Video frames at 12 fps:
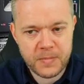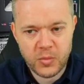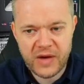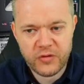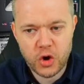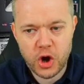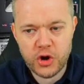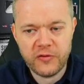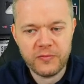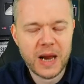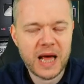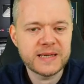We haven't got
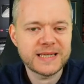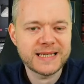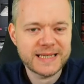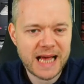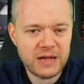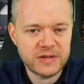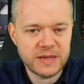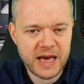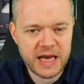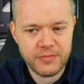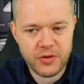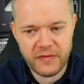enough players to sell to
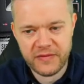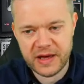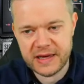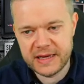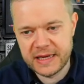make profit.